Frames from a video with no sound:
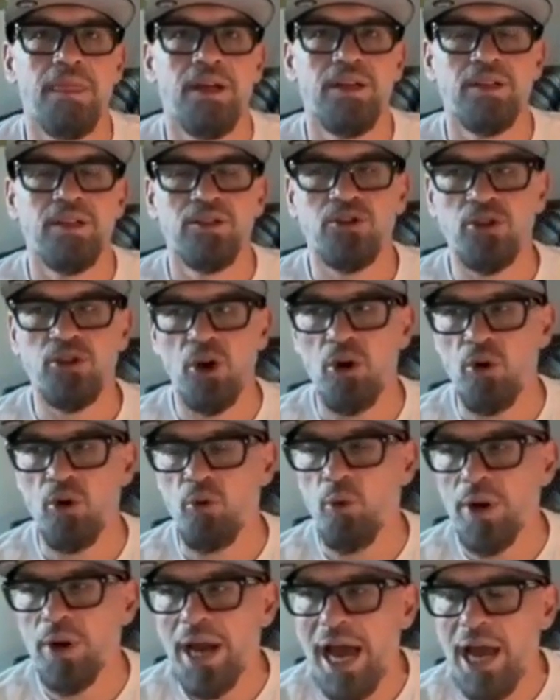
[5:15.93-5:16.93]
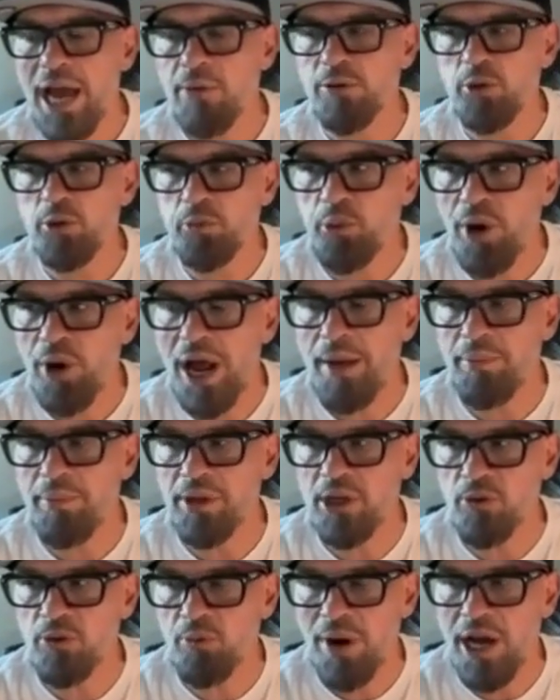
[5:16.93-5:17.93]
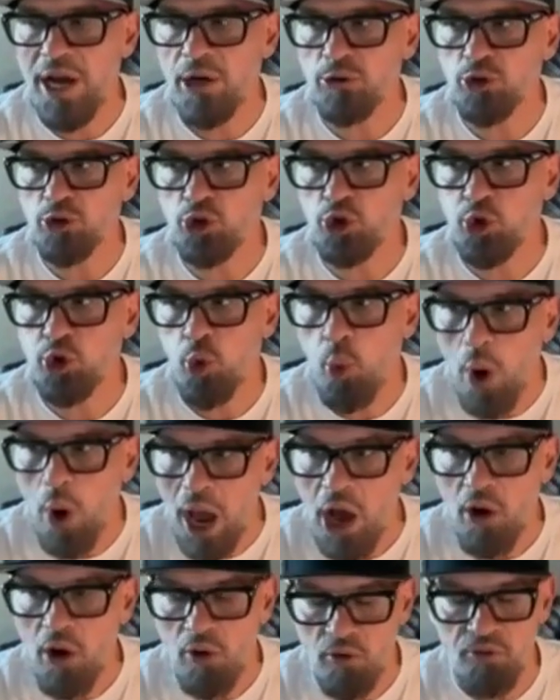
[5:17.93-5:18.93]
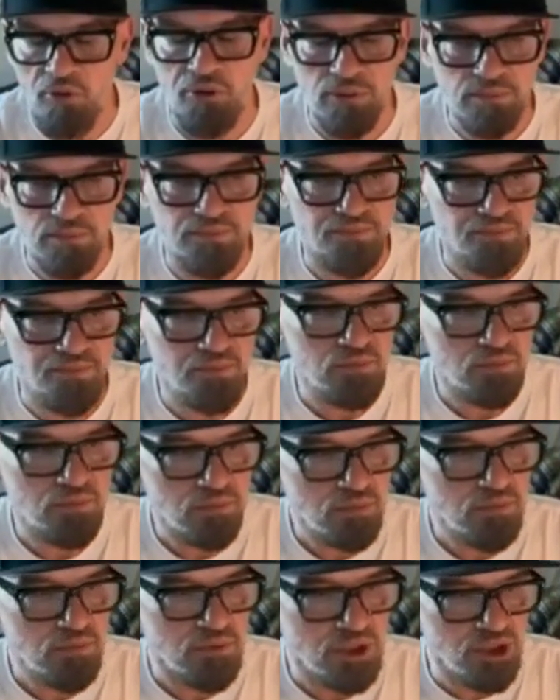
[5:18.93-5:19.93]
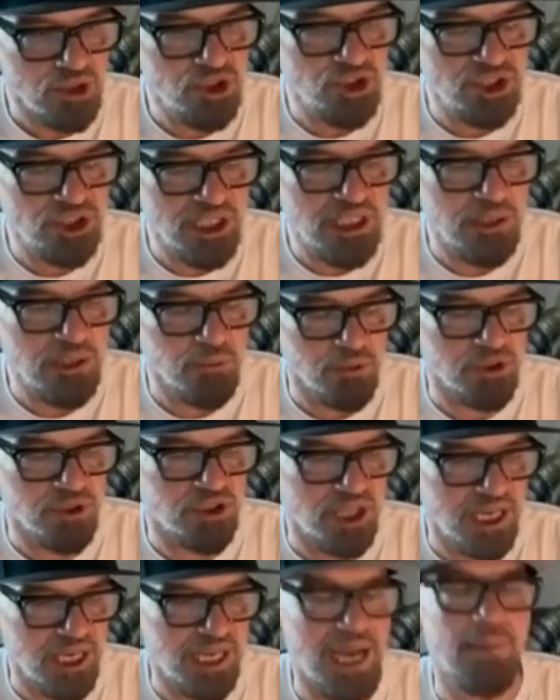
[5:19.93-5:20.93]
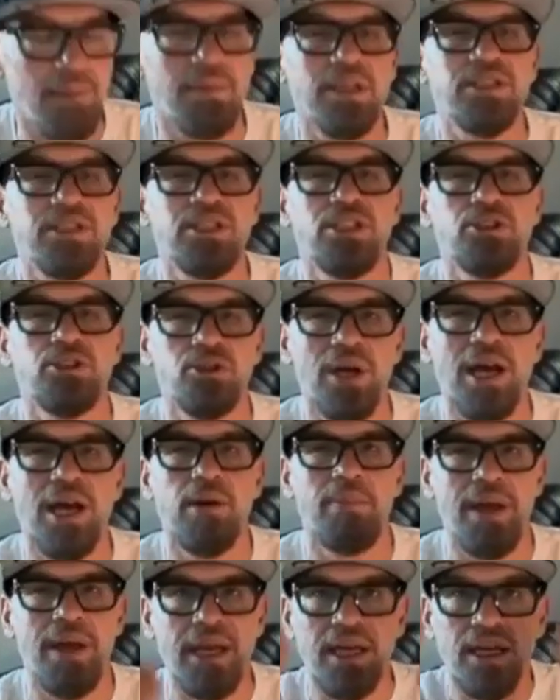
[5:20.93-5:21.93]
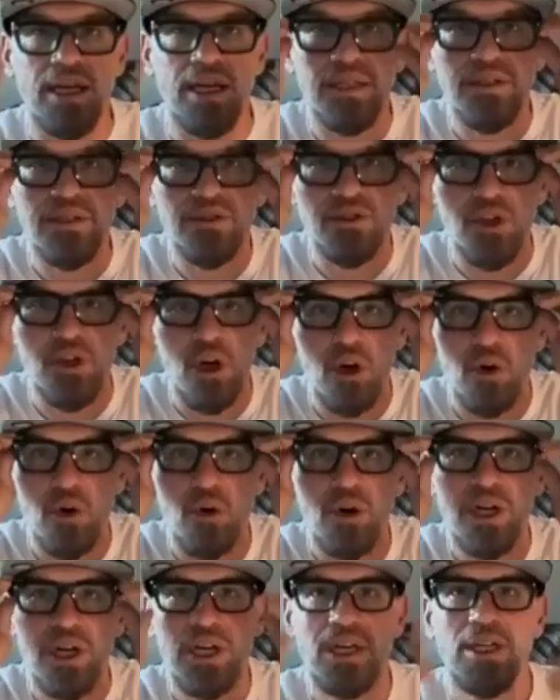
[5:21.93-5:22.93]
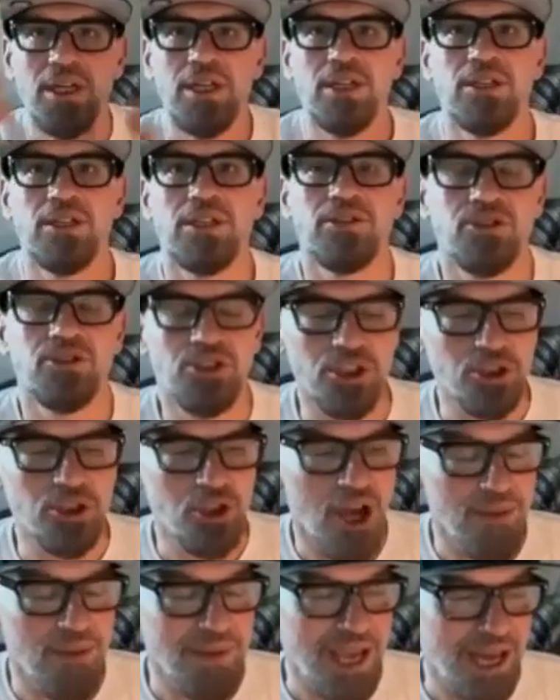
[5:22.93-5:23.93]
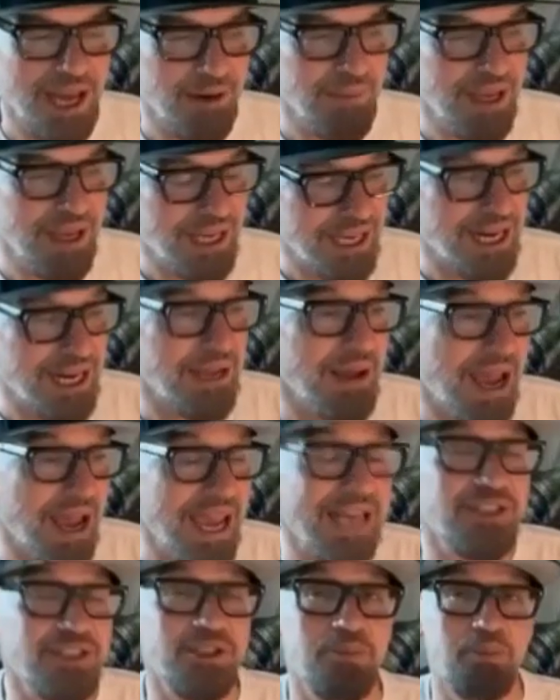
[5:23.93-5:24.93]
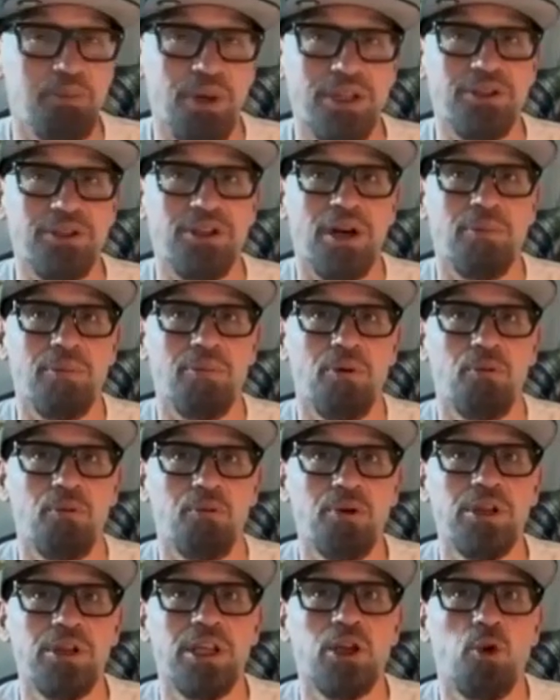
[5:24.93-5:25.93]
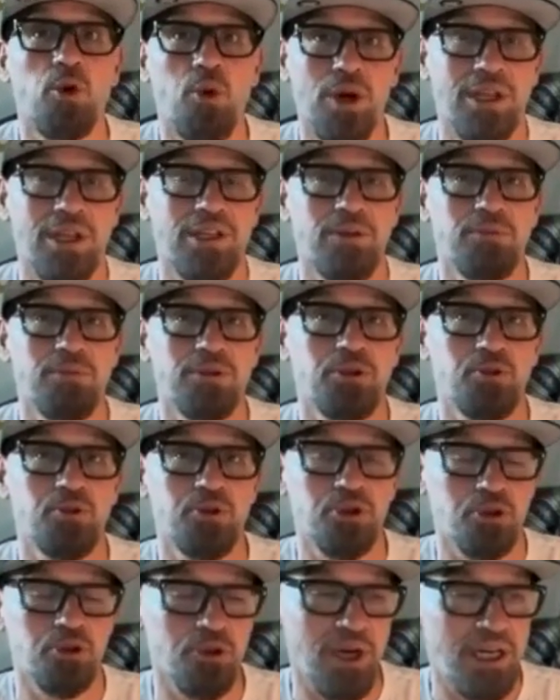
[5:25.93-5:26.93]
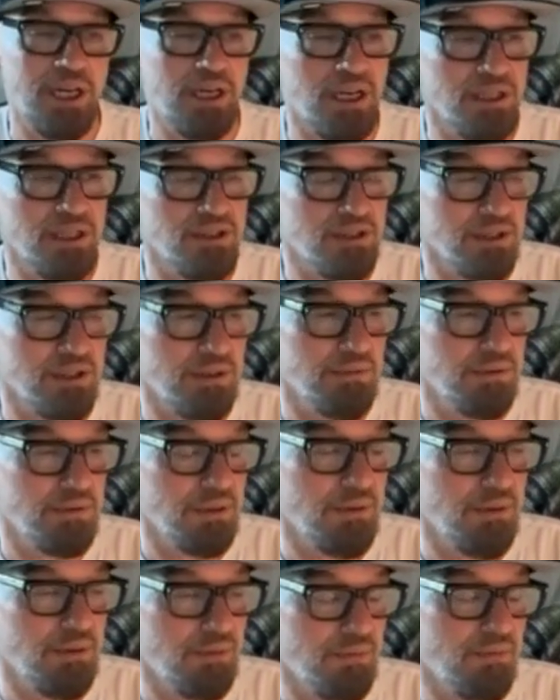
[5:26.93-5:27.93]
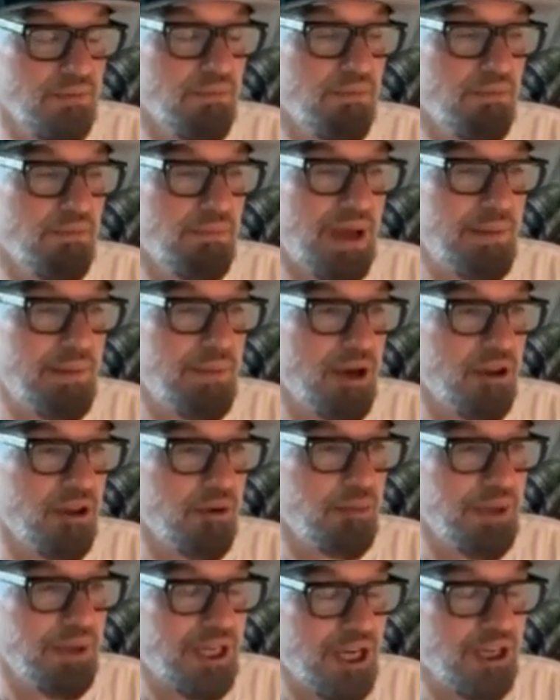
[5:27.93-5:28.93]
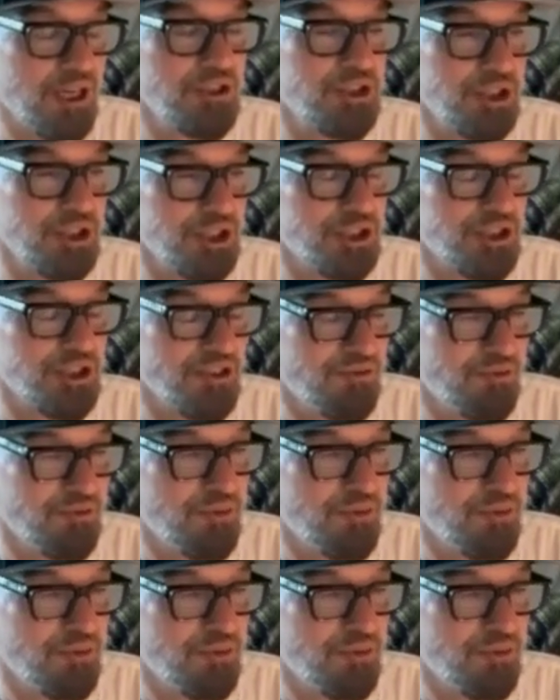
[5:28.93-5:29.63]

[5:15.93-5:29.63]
So when I was probably around 12, she was like, I'm going to teach you how to make it. So she taught me how to make it. I actually picked it up really quickly, which was great because my mother, because she is of